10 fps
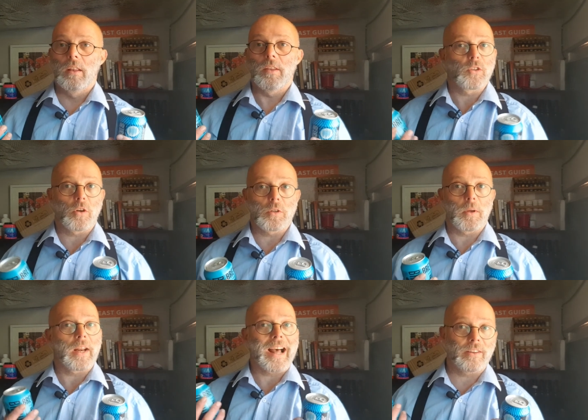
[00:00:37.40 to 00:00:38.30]
There's going to
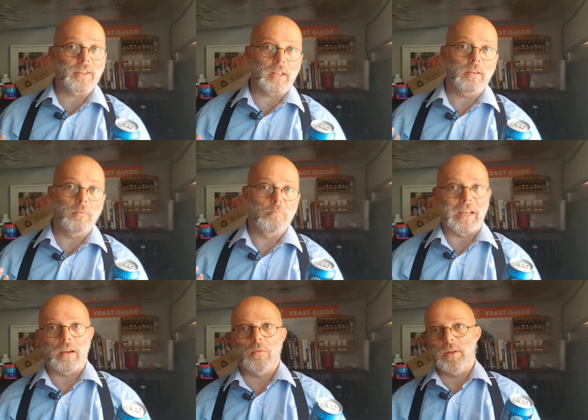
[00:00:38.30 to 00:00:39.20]
be an Aldi
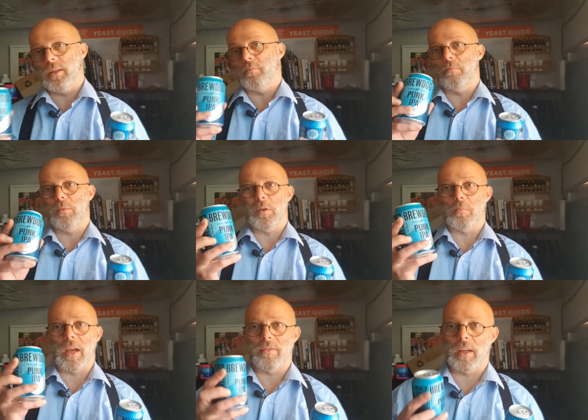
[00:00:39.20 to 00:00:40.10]
beer, which is going to
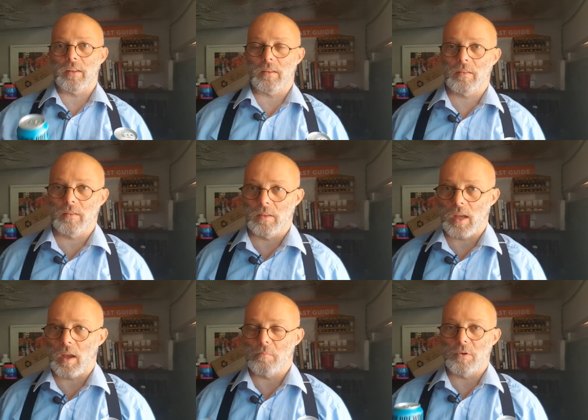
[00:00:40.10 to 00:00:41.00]
be, I think,
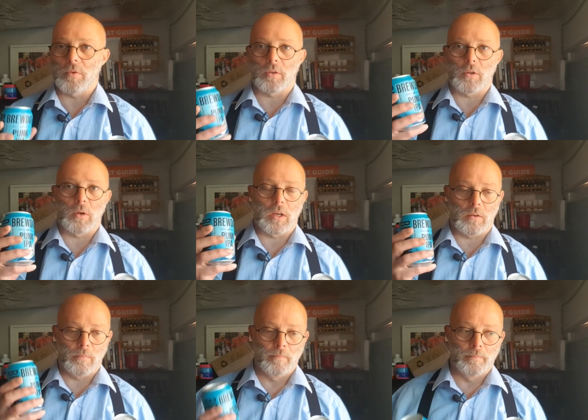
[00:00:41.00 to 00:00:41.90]
uh, BrewDog doing
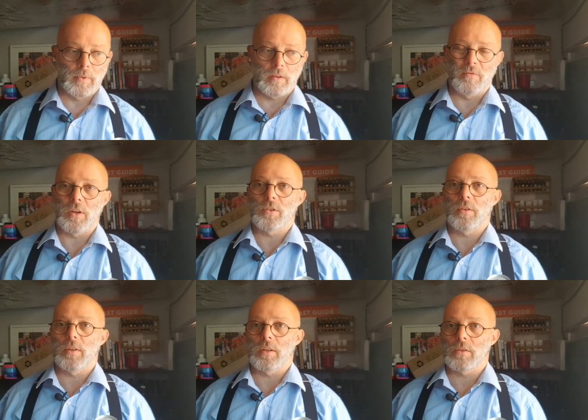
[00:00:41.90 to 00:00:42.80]
version
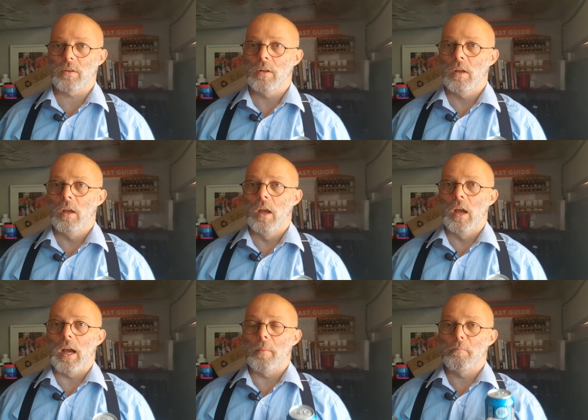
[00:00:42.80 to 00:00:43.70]
of this.
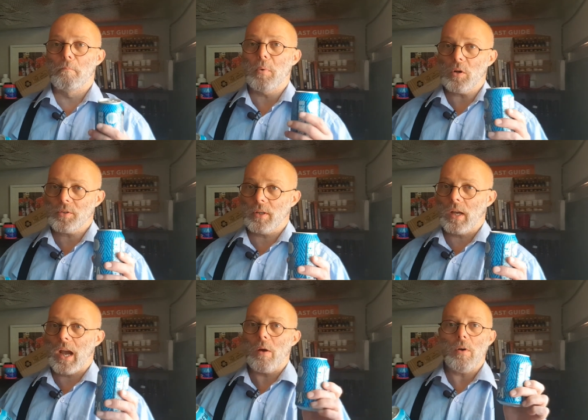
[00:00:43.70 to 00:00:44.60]
Uh, but
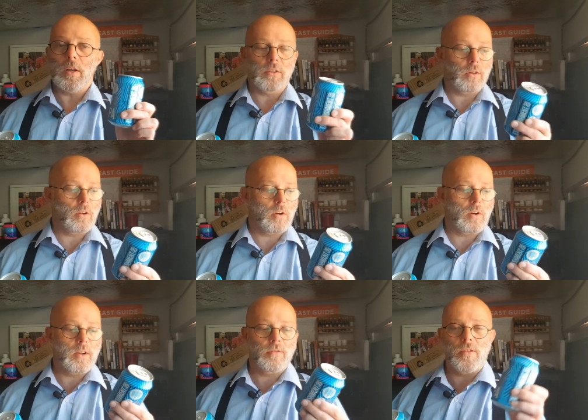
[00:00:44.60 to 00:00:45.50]
I wanted to know
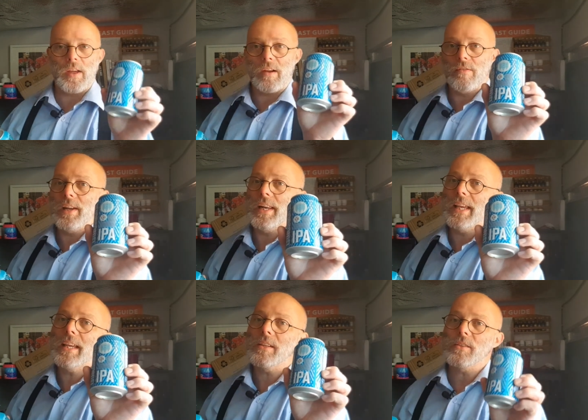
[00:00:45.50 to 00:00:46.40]
if that
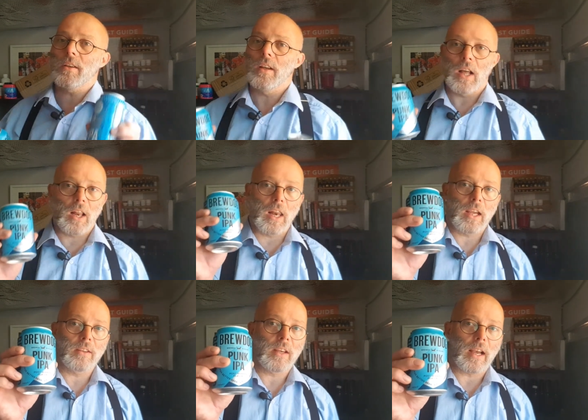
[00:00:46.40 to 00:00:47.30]
really is
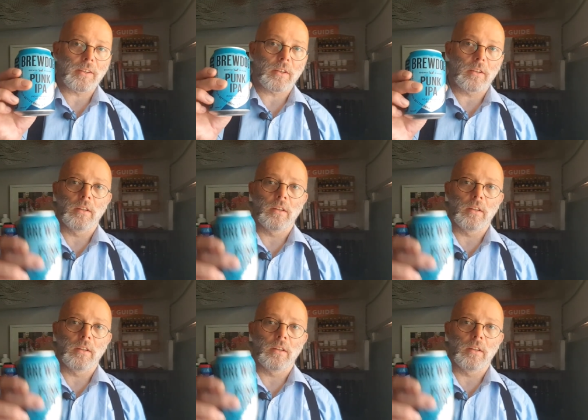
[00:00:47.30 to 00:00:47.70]
like that.